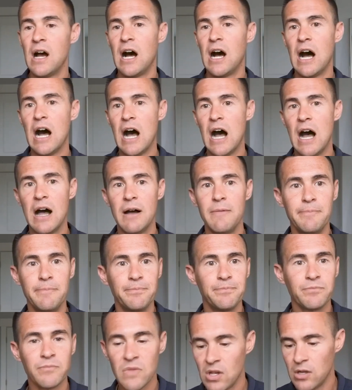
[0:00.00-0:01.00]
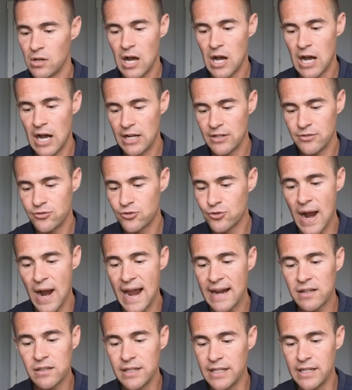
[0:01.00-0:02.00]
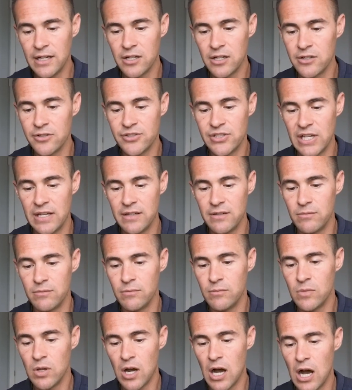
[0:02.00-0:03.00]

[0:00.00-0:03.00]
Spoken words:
dry cleaners and